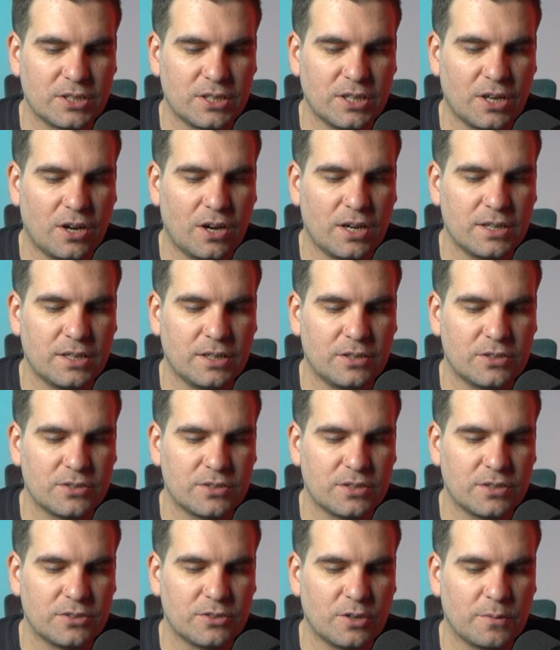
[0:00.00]
actually hiding
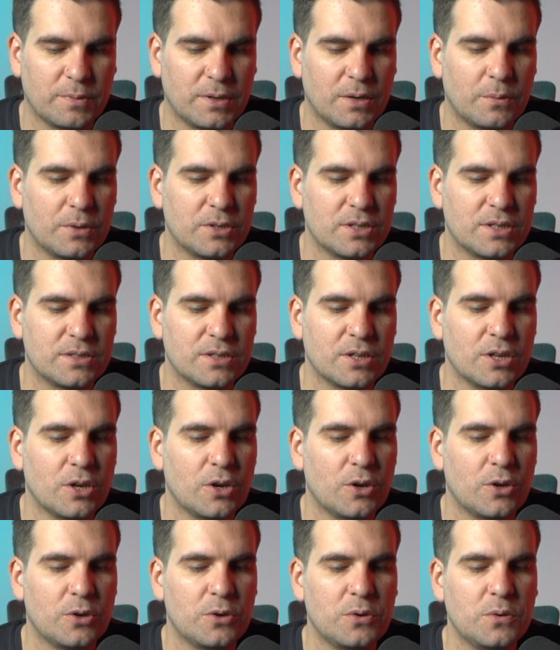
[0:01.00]
just at the top here, which is
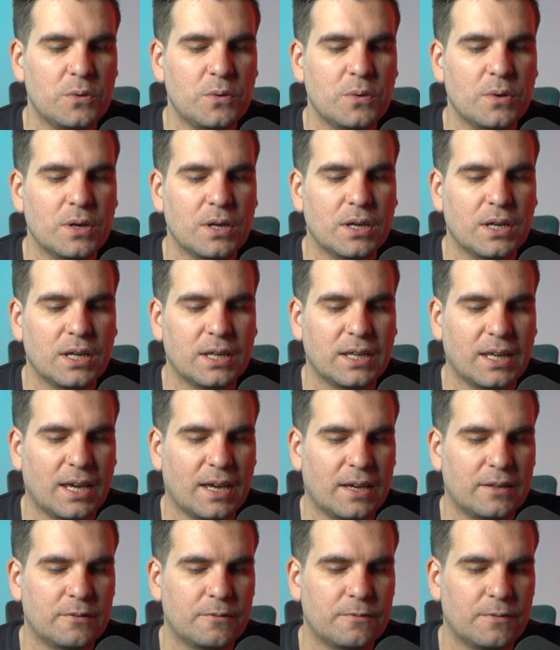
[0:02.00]
who
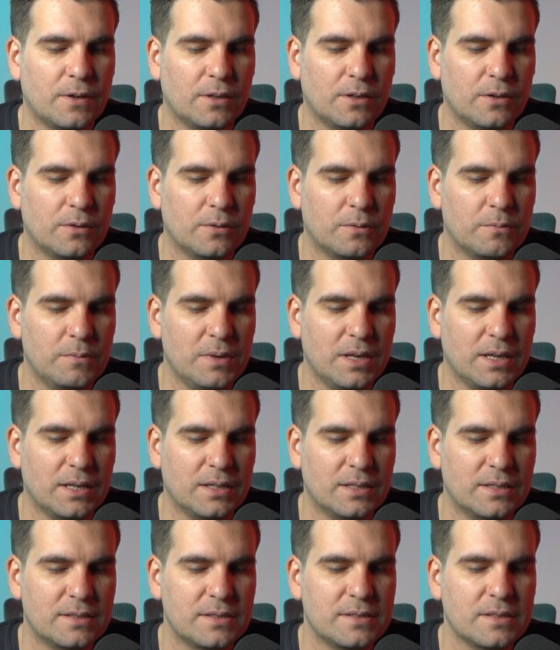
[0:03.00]
can follow me.
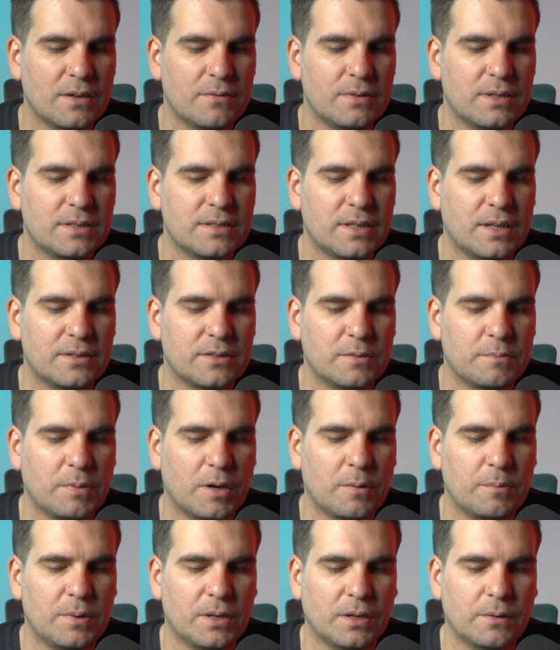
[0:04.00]
And this is currently set to
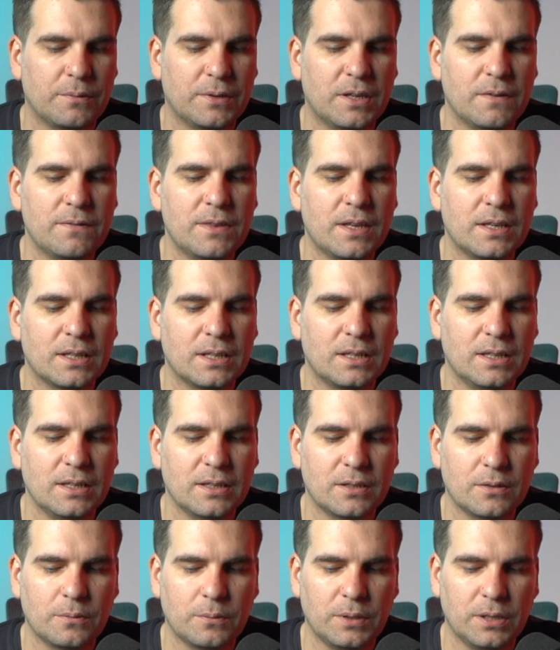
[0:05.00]
public. We give that a
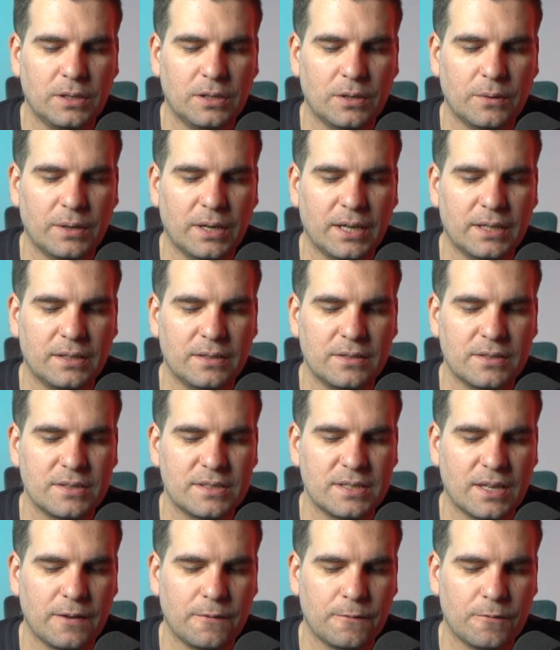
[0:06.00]
click. We can go ahead and
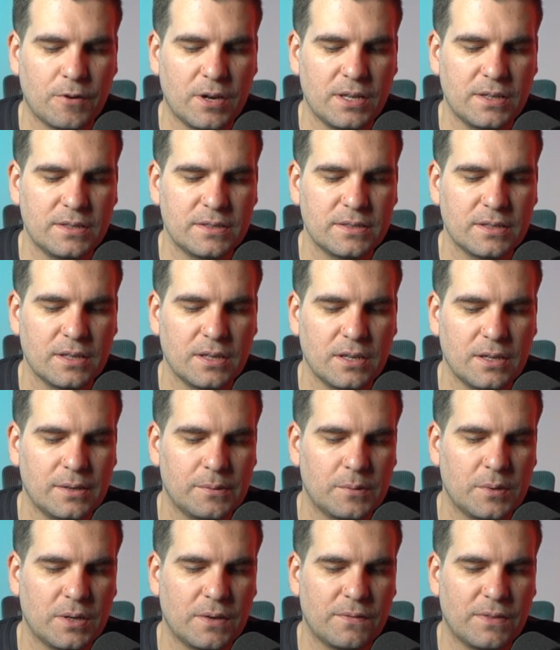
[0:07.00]
just say friends.
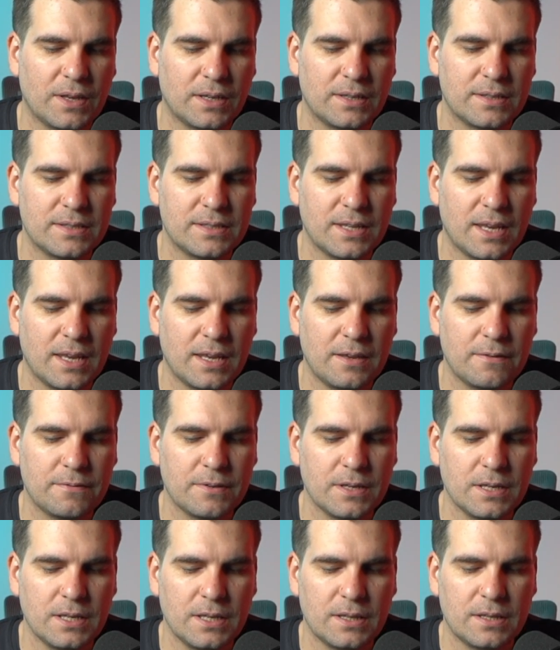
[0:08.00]
We'll give that a save.
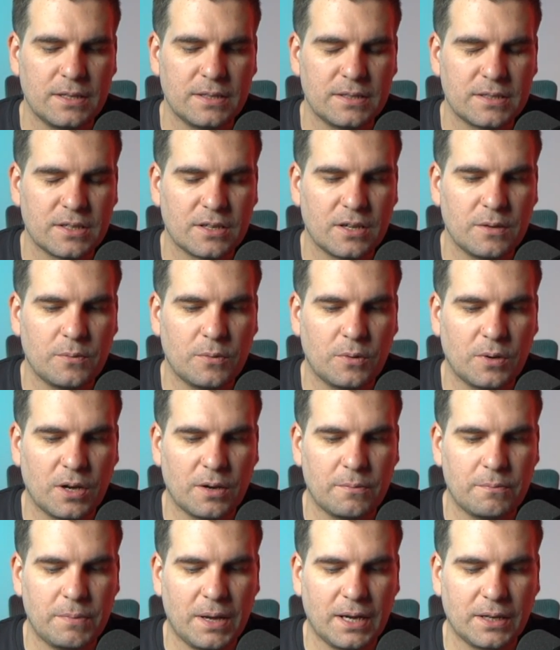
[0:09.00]
This time we'll
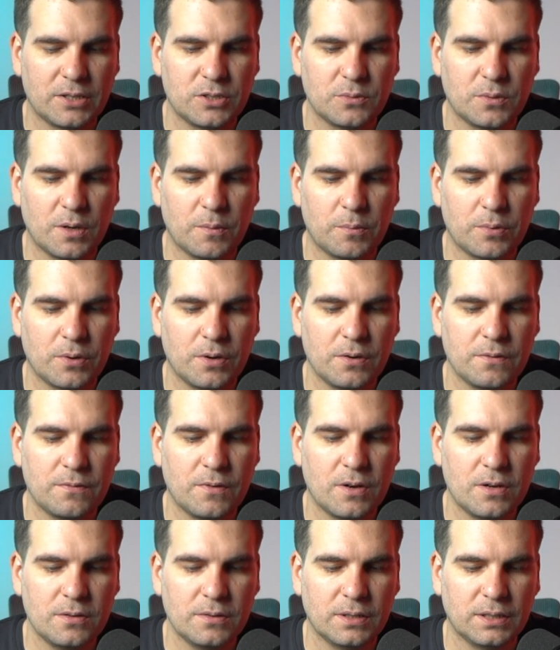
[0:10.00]
come back to our
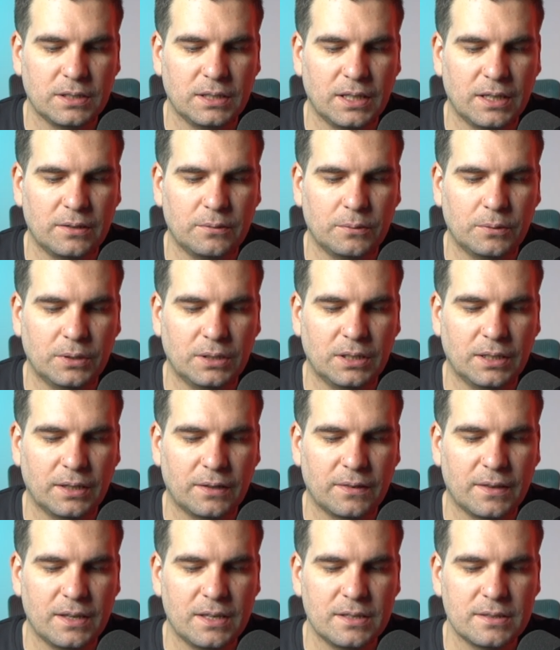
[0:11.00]
profile. Again, we'll click
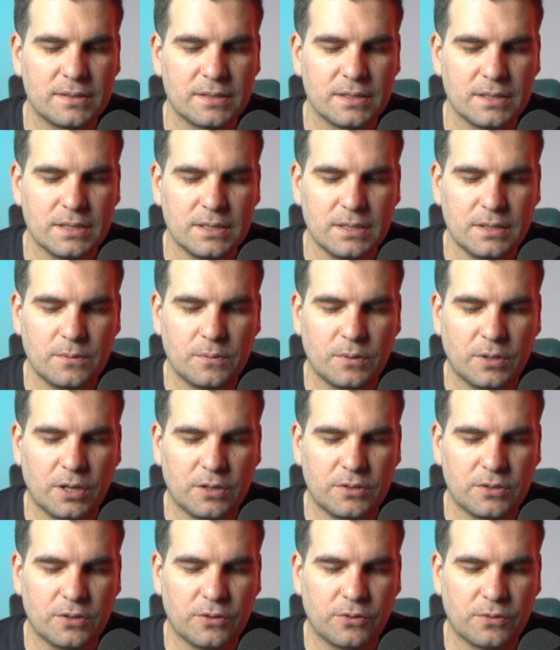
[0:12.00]
that. We'll go
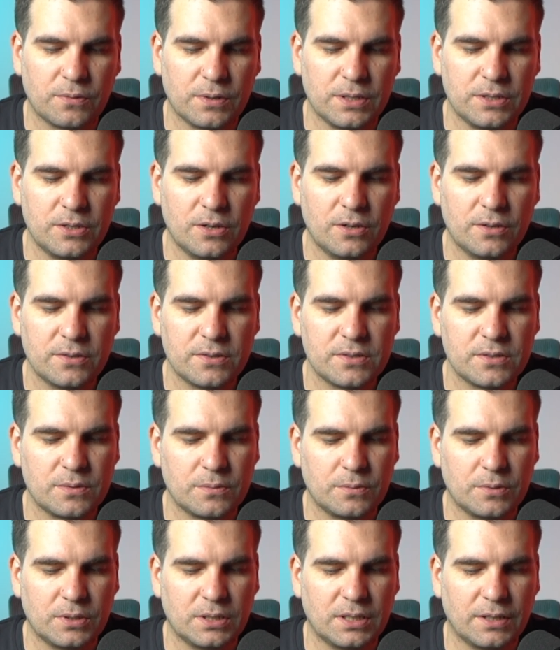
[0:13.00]
to the three dots.
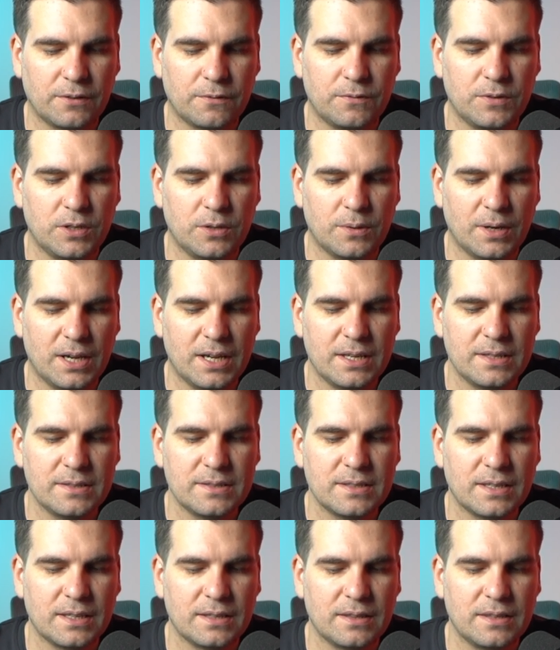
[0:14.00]
We'll click view
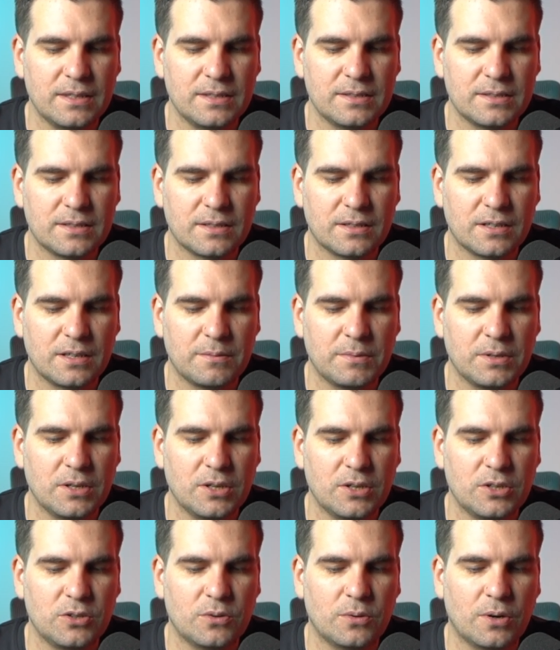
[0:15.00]
as. And this time
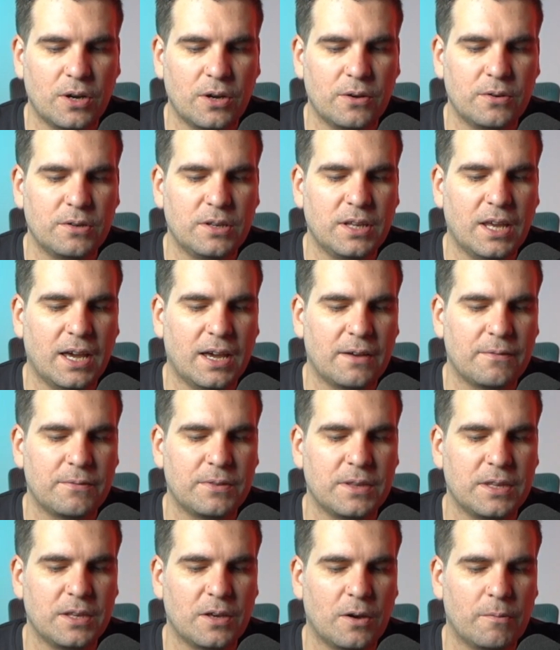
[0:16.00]
you'll only have
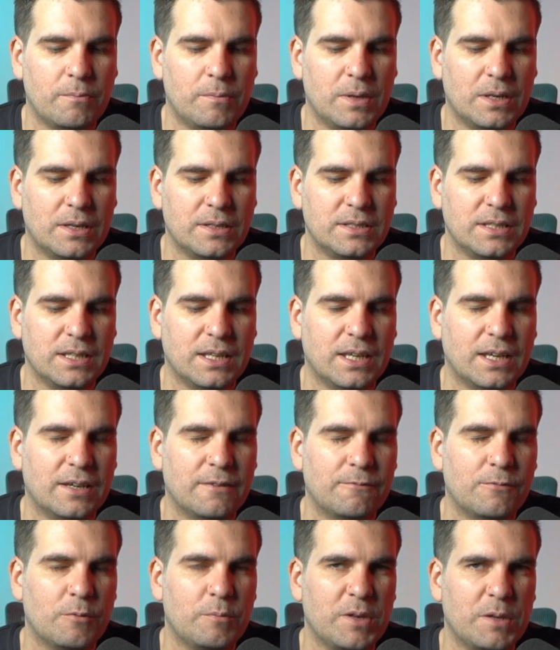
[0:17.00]
the ability here
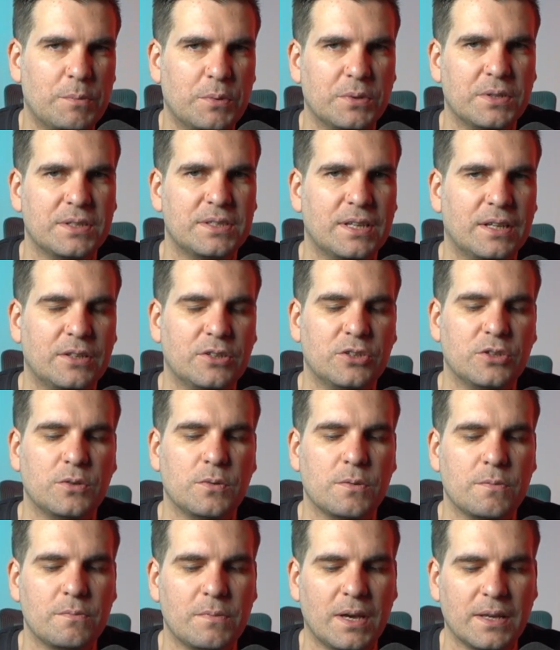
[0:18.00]
for people to send
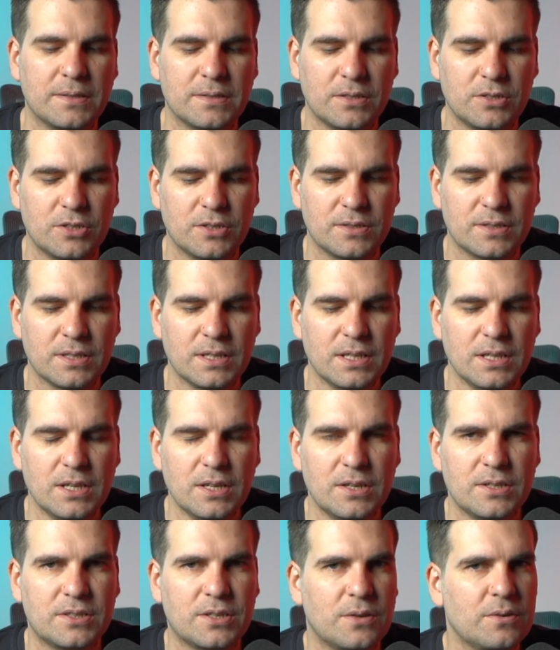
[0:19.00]
you messages.
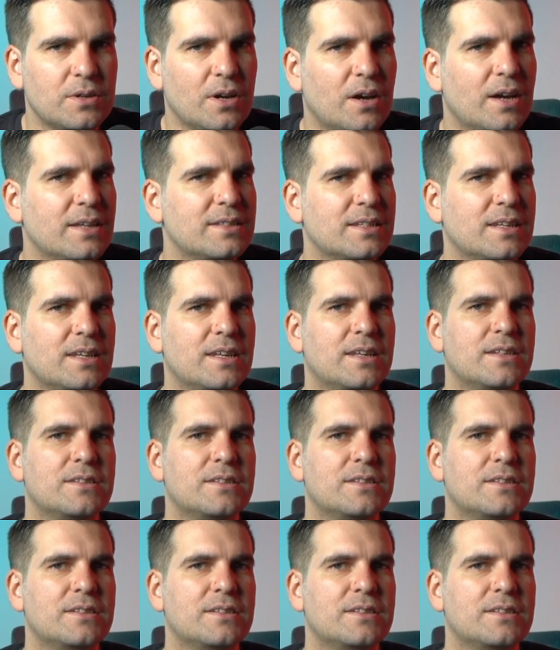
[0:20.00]
So guys, it